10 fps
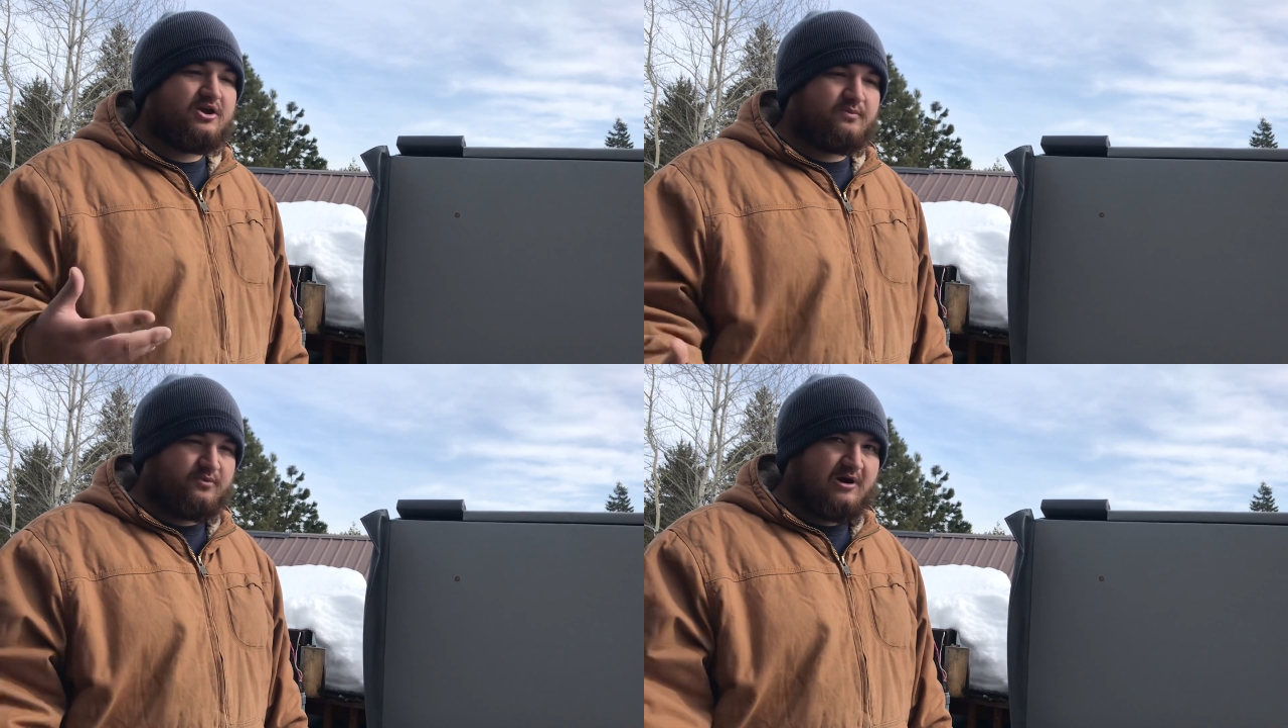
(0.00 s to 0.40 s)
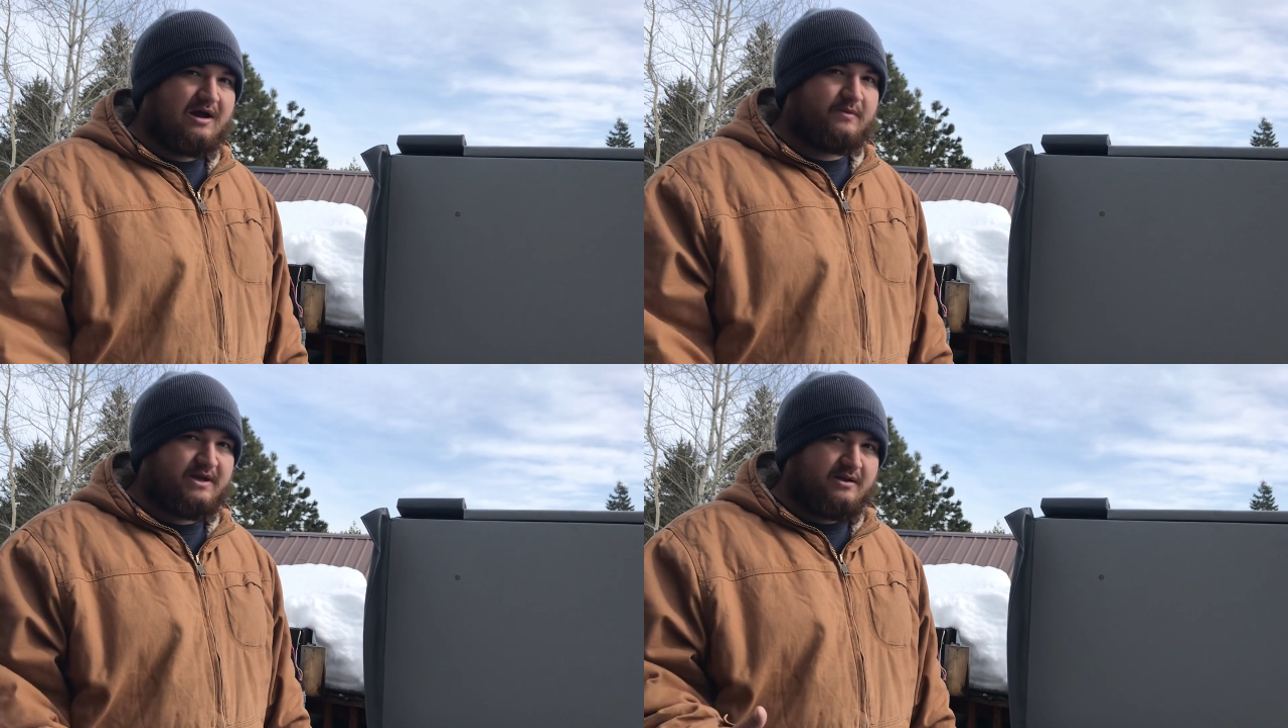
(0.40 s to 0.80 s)
You're
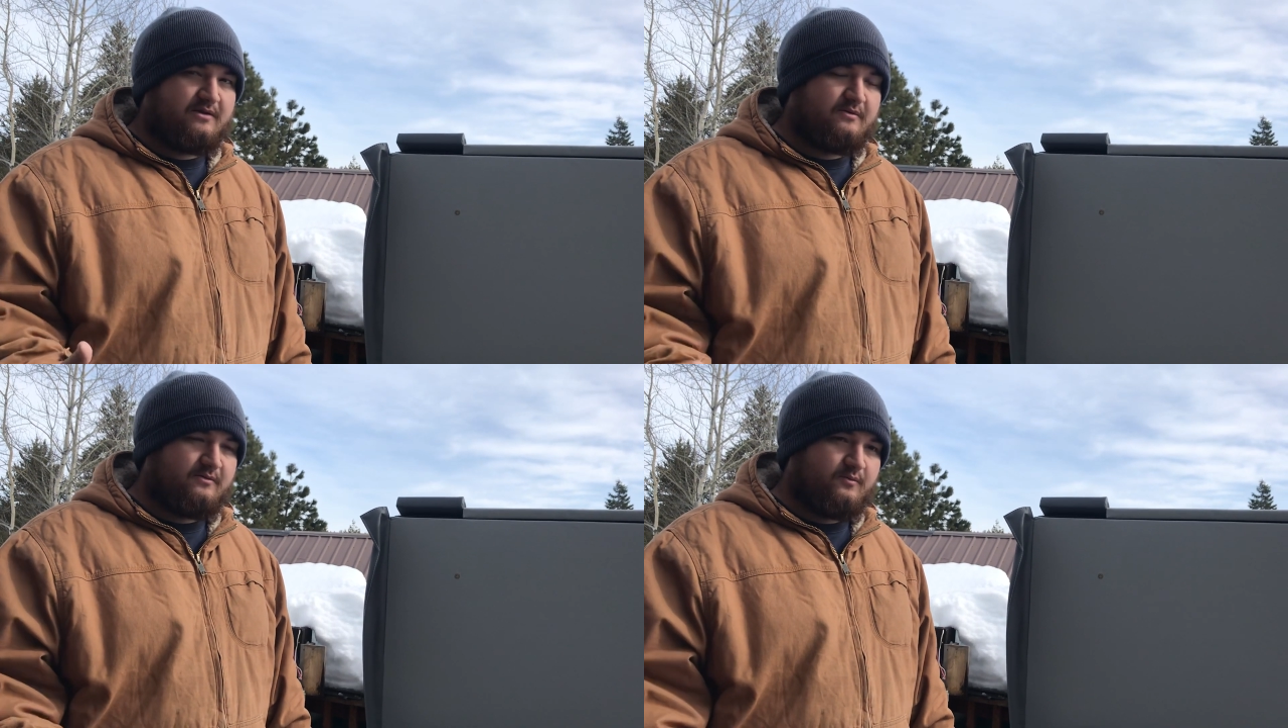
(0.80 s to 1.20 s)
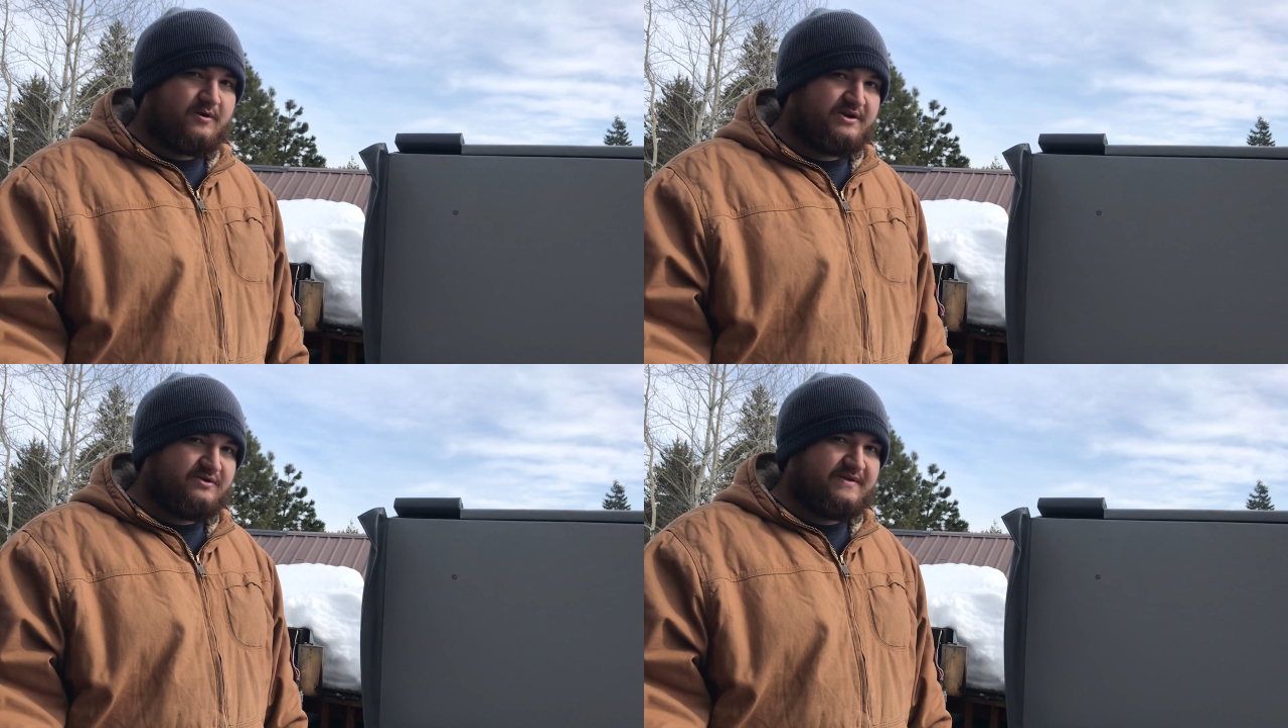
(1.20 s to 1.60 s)
probably going to want
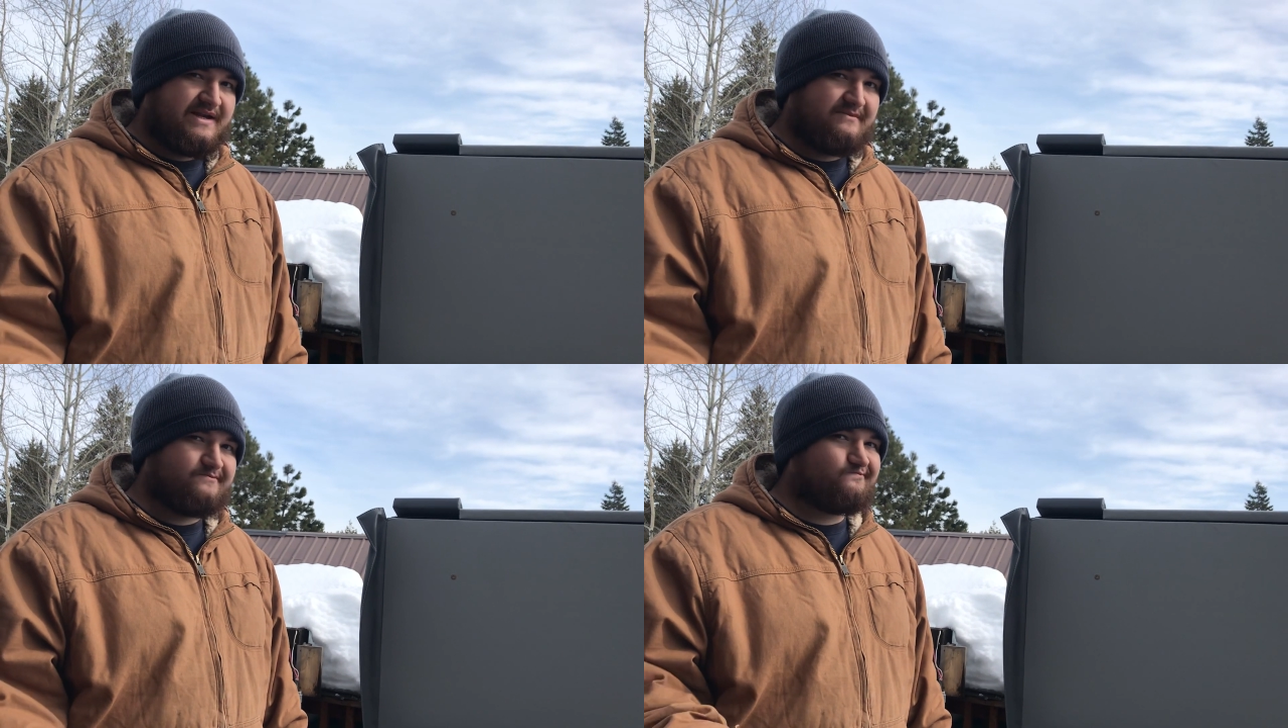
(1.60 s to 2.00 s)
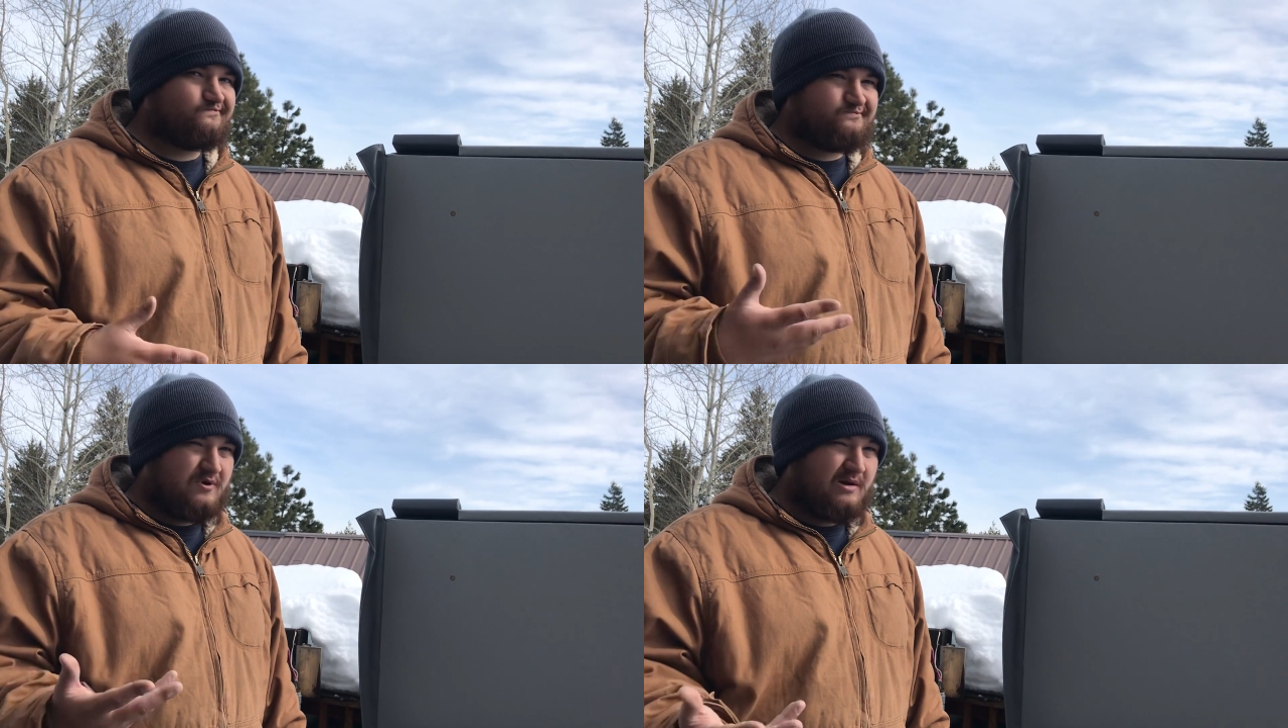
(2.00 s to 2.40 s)
to do that
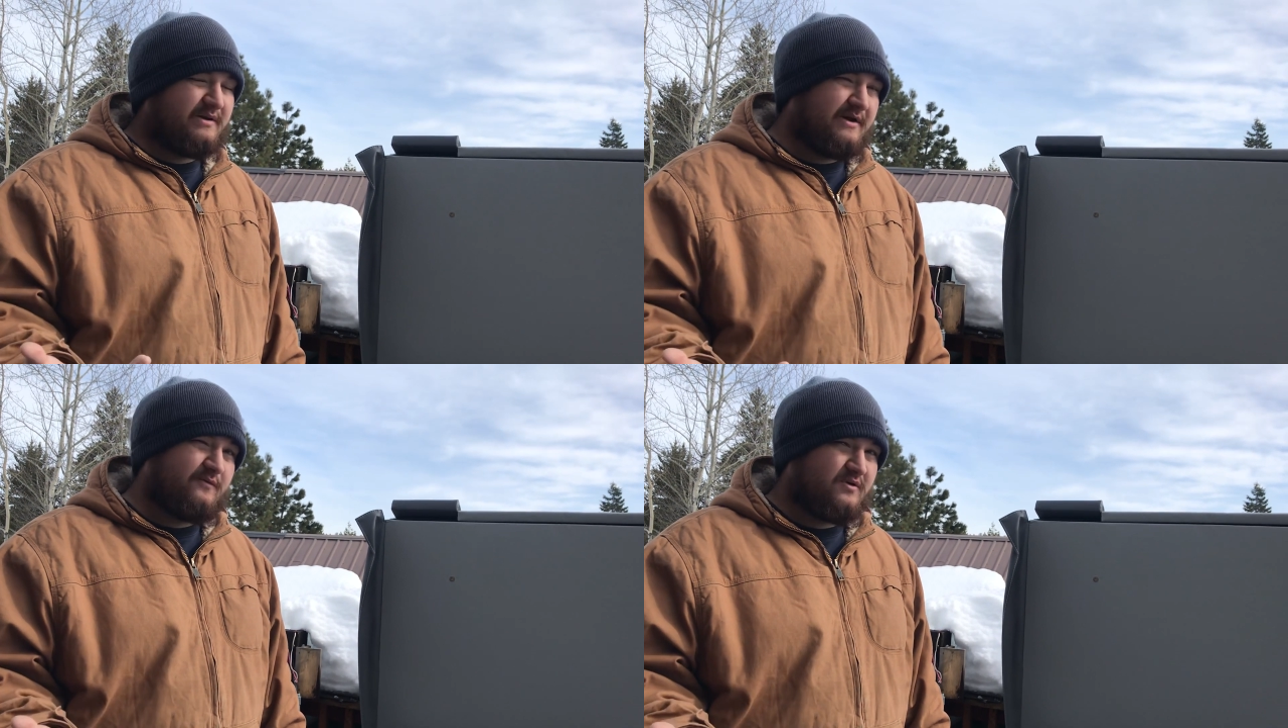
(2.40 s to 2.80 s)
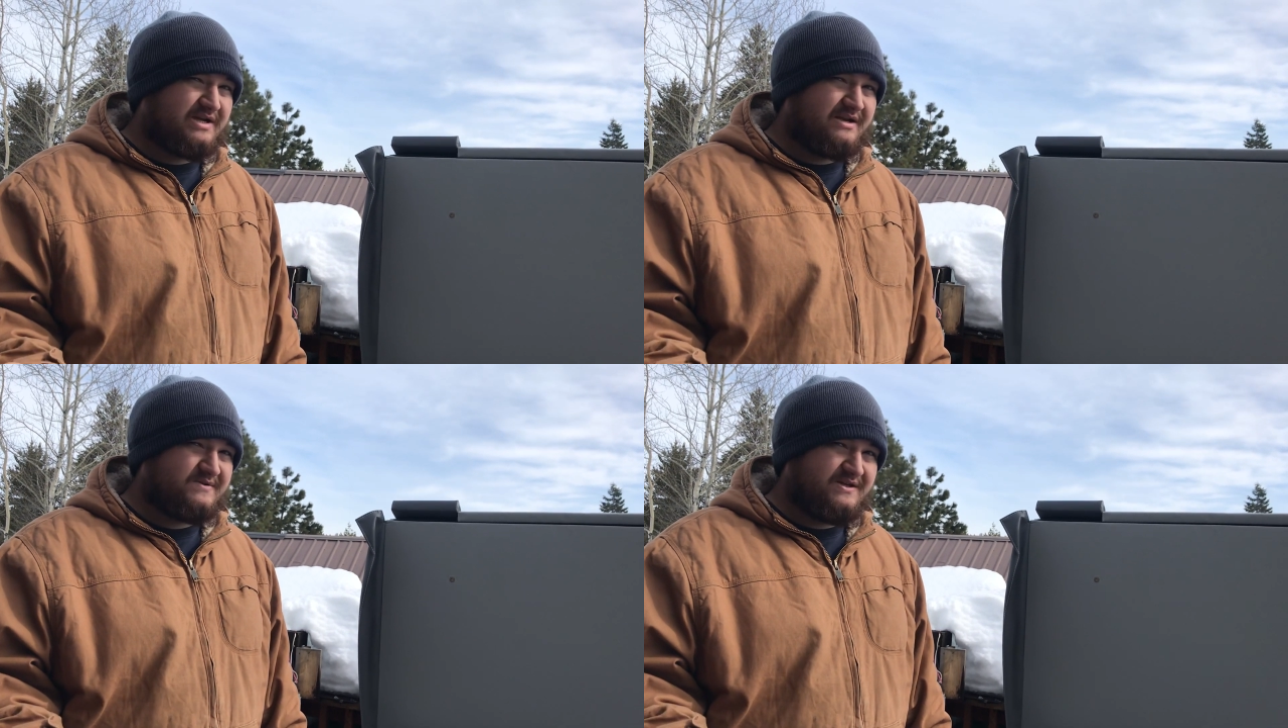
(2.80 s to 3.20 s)
probably about 4
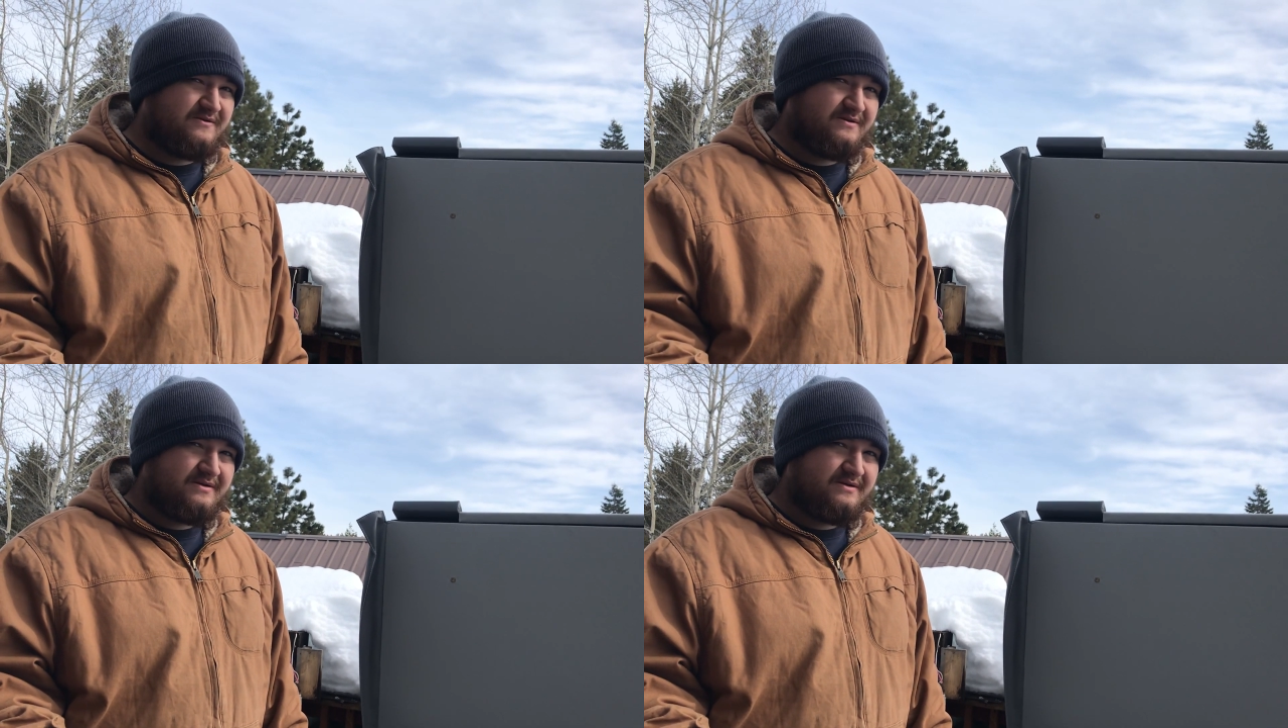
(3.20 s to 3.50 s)
times a year.